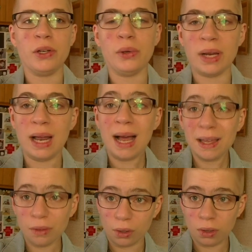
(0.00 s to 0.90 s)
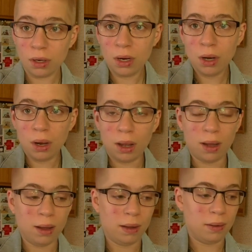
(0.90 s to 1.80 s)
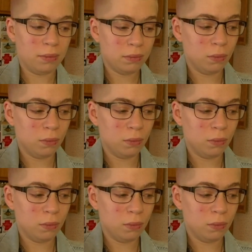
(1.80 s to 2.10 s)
You can either uh,